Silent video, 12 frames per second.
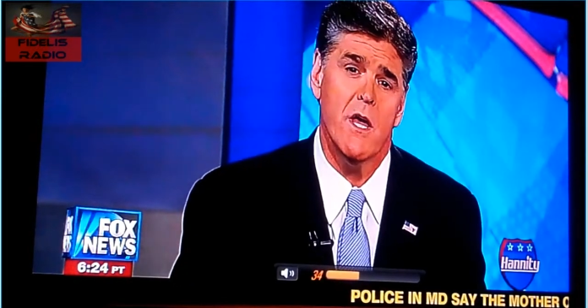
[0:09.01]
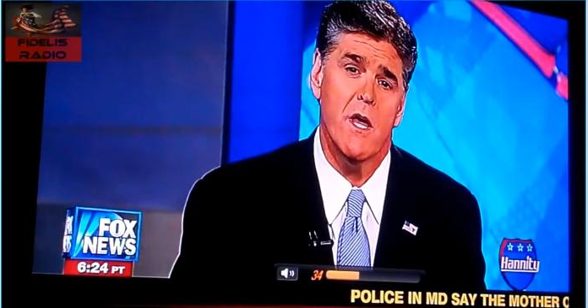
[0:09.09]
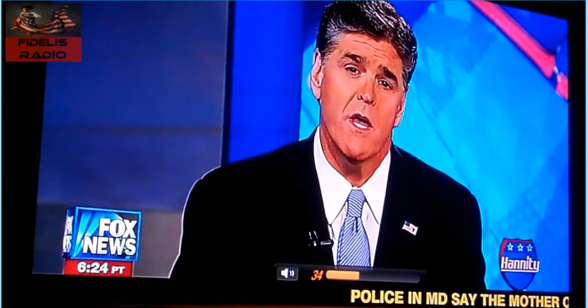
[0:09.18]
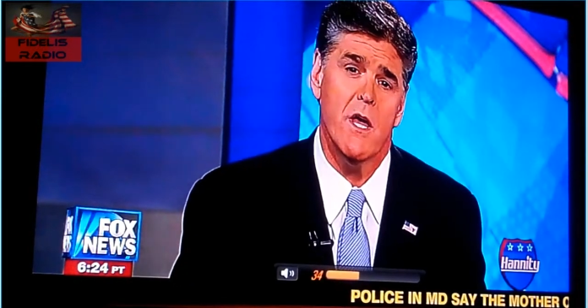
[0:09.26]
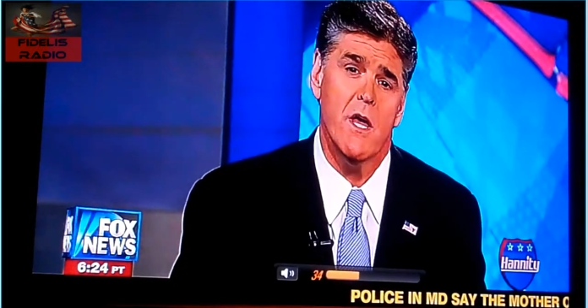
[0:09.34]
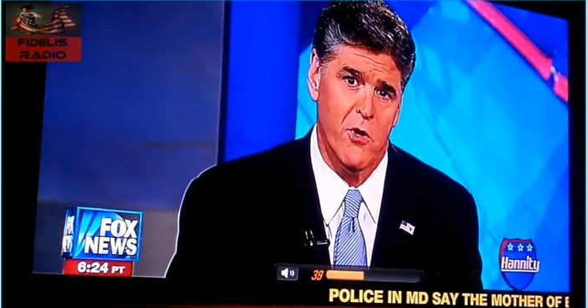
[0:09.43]

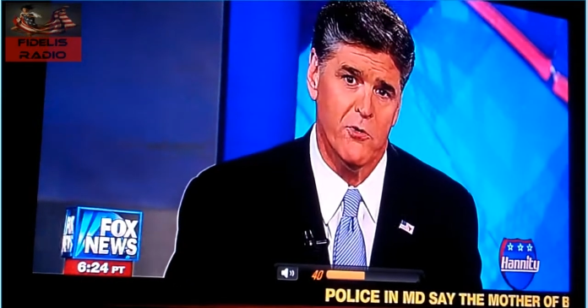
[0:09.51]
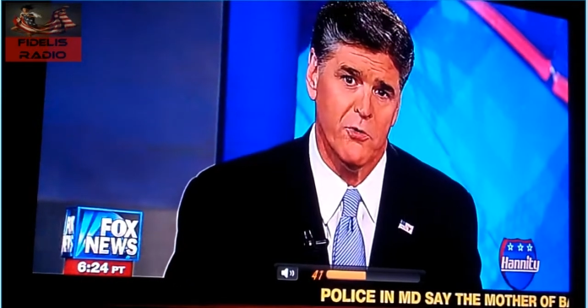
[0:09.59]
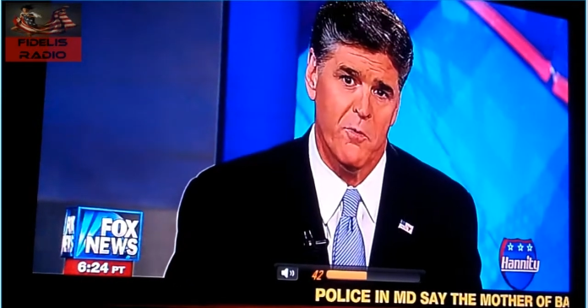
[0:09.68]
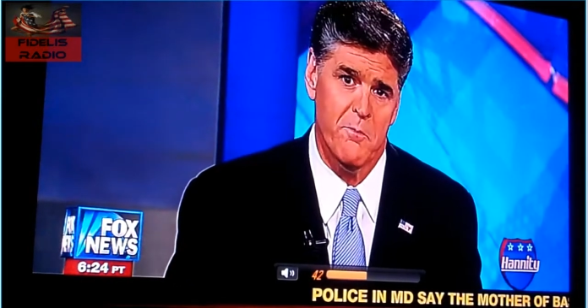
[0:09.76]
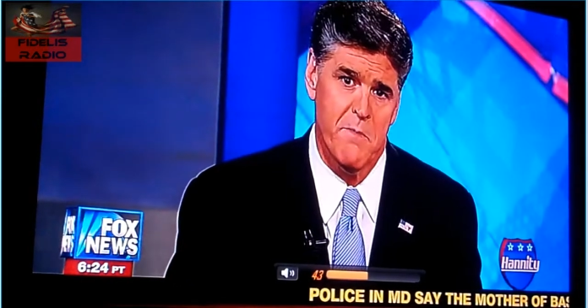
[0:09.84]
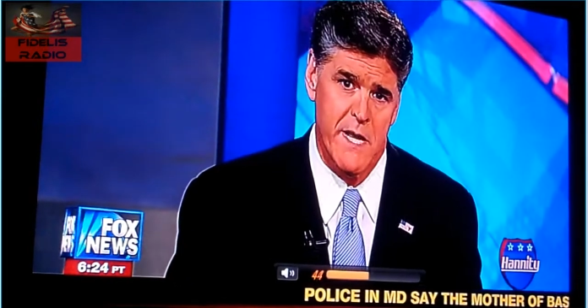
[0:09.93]
And among those
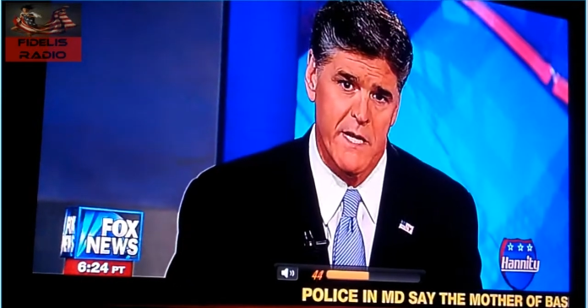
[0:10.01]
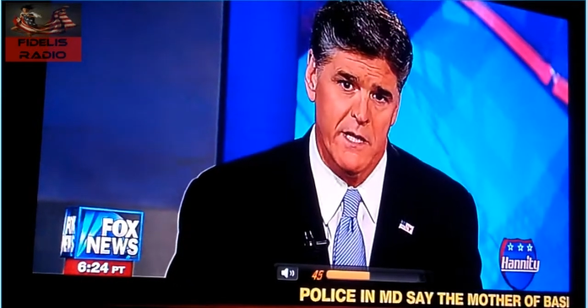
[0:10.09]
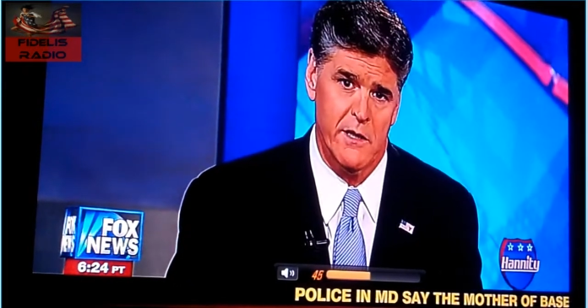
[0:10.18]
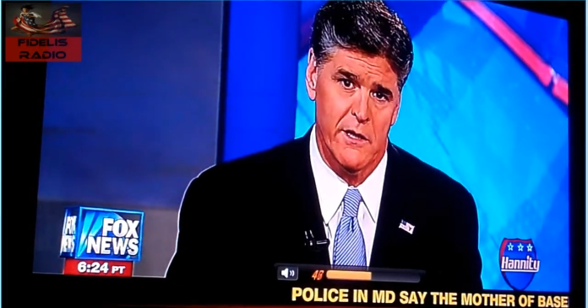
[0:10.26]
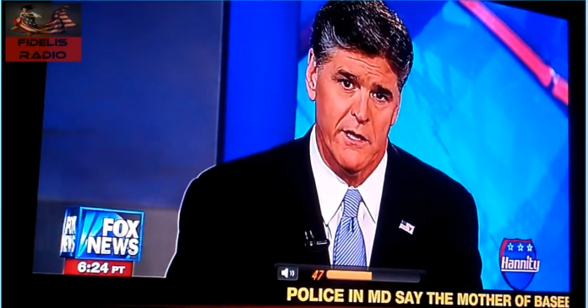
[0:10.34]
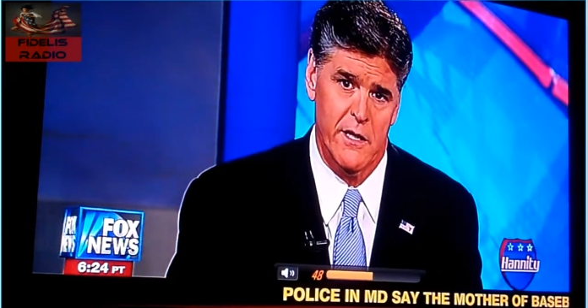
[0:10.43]
who
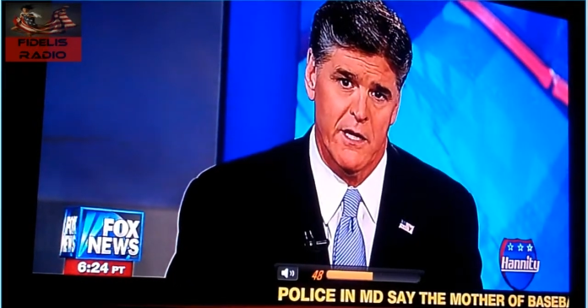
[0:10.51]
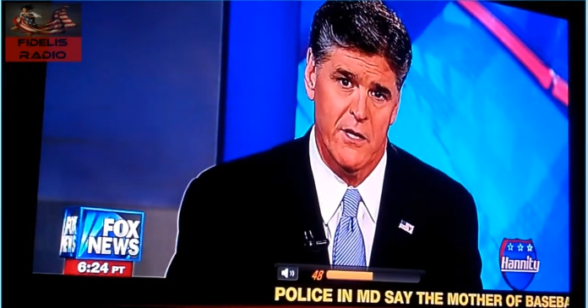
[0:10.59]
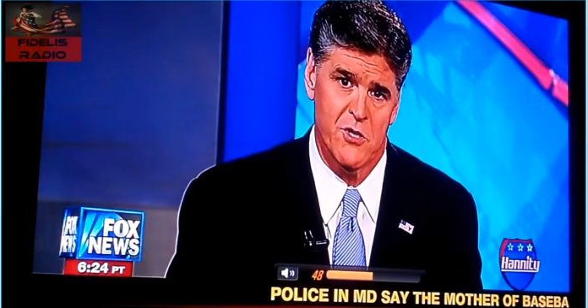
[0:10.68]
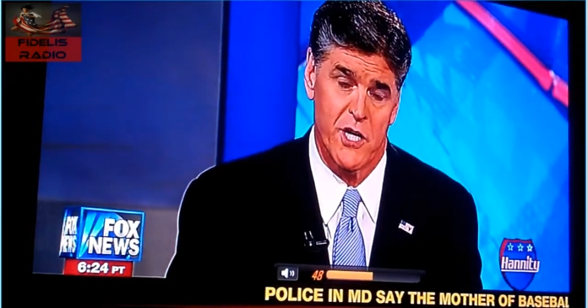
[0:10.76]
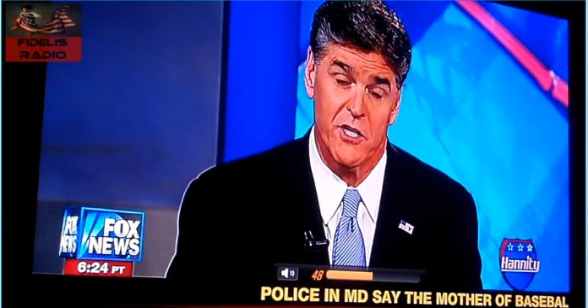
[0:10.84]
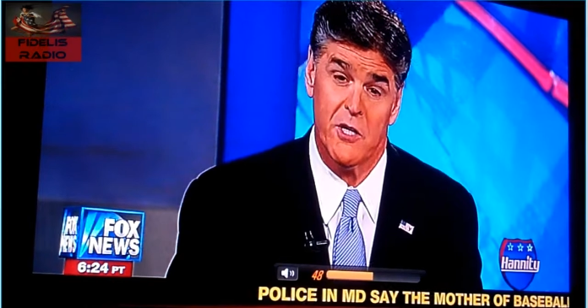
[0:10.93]
immediately
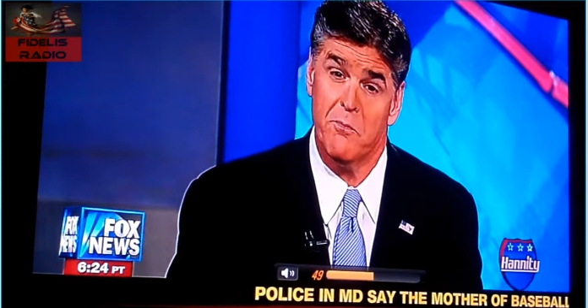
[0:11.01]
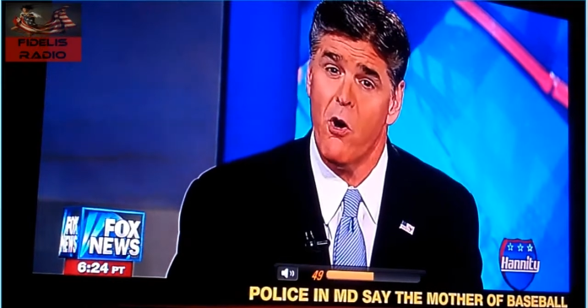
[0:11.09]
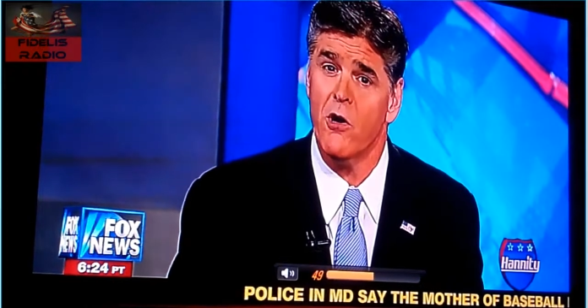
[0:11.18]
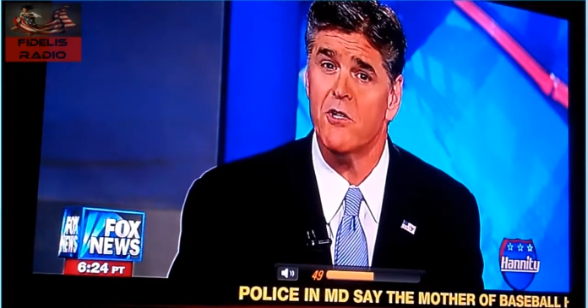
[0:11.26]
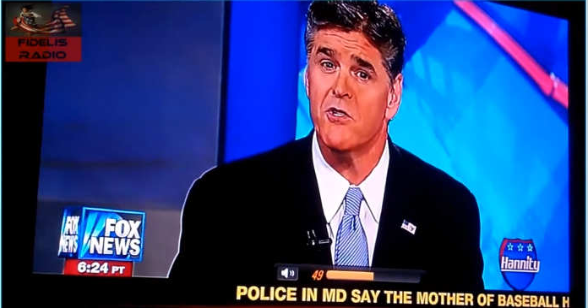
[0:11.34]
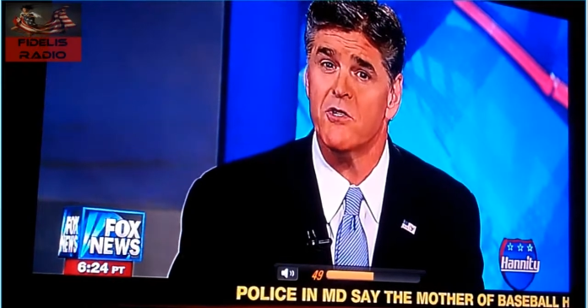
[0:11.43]
injected
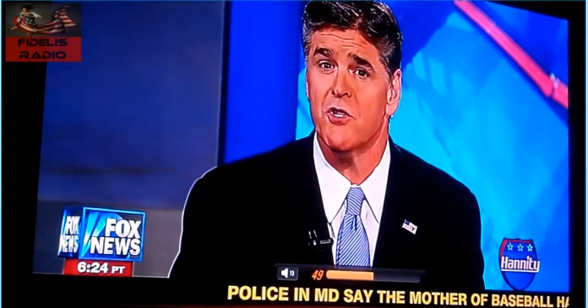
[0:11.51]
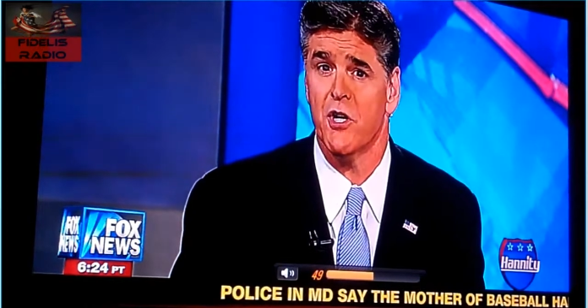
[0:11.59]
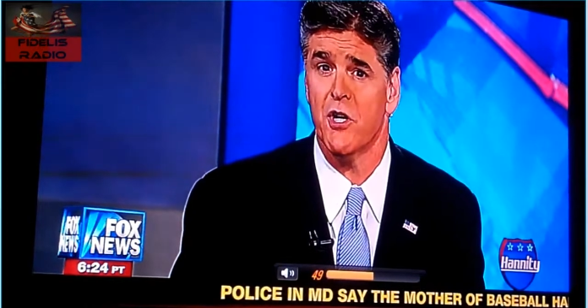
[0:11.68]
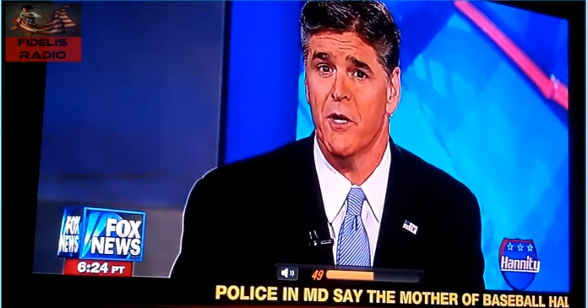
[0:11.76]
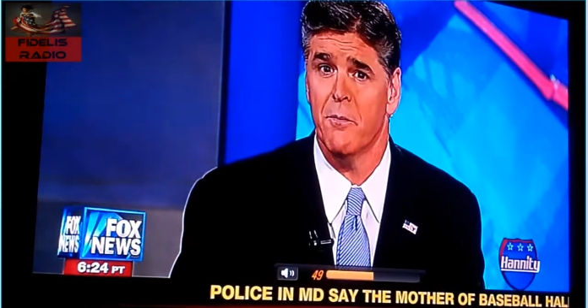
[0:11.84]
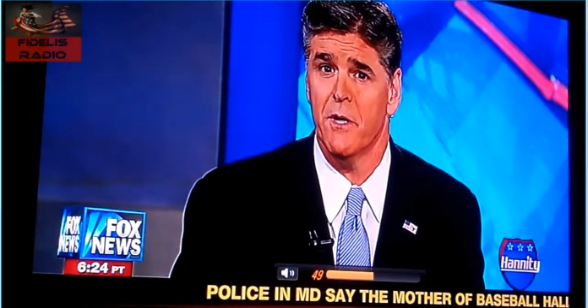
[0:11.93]

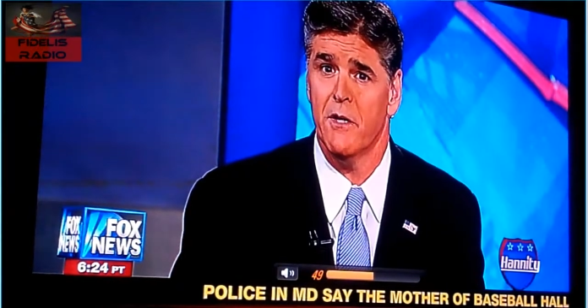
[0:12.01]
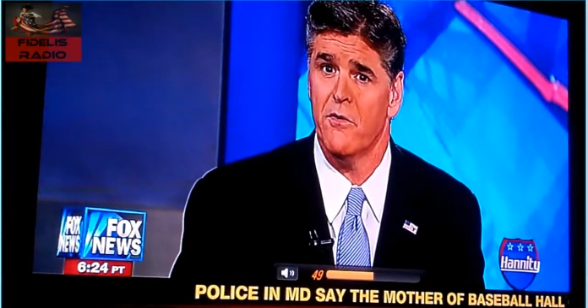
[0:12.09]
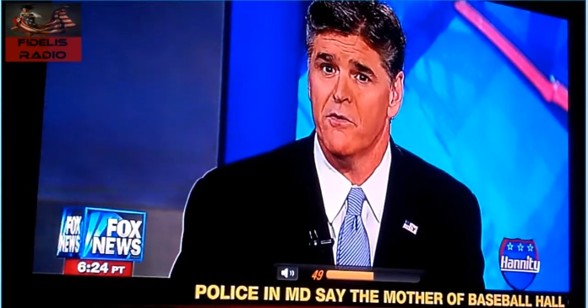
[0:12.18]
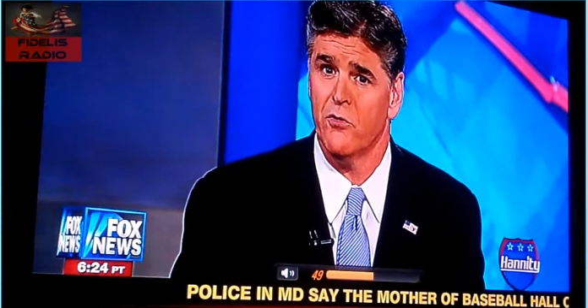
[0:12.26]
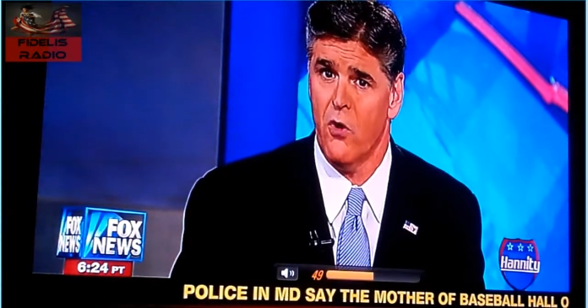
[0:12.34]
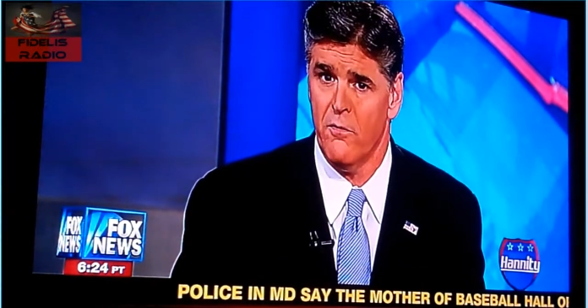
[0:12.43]
partisanship
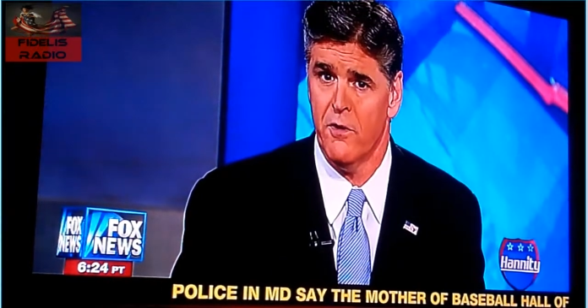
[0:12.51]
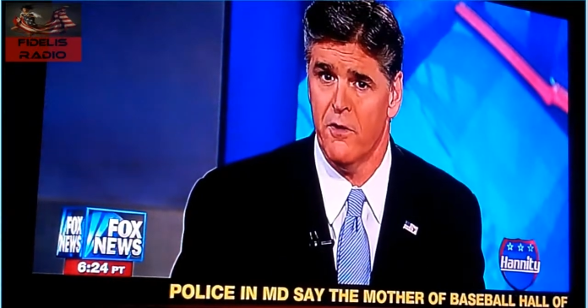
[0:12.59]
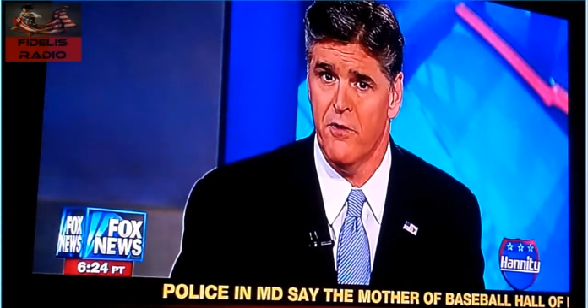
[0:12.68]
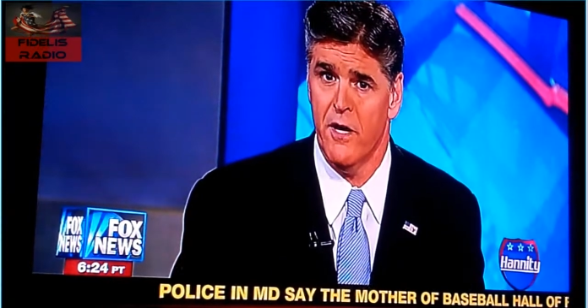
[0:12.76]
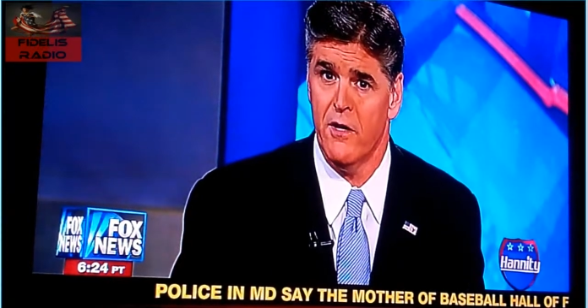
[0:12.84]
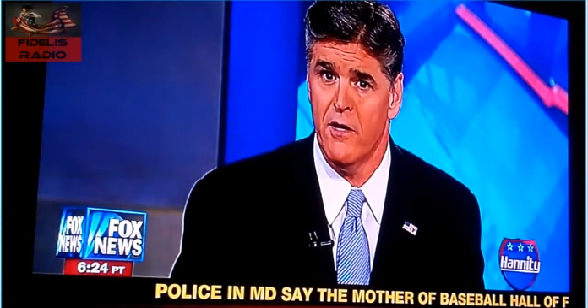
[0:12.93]
into this
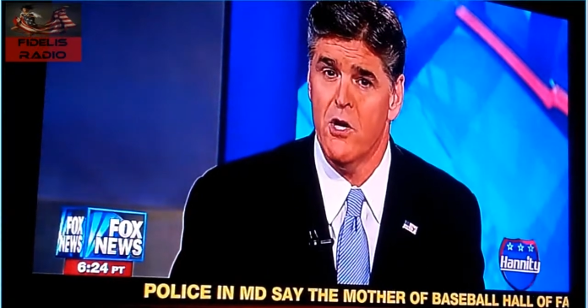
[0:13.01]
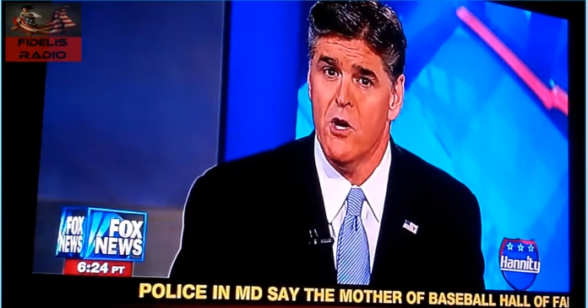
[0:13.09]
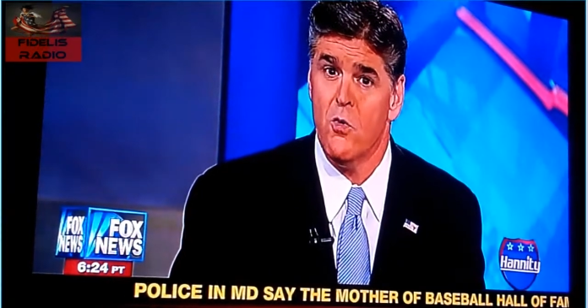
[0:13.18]
awful event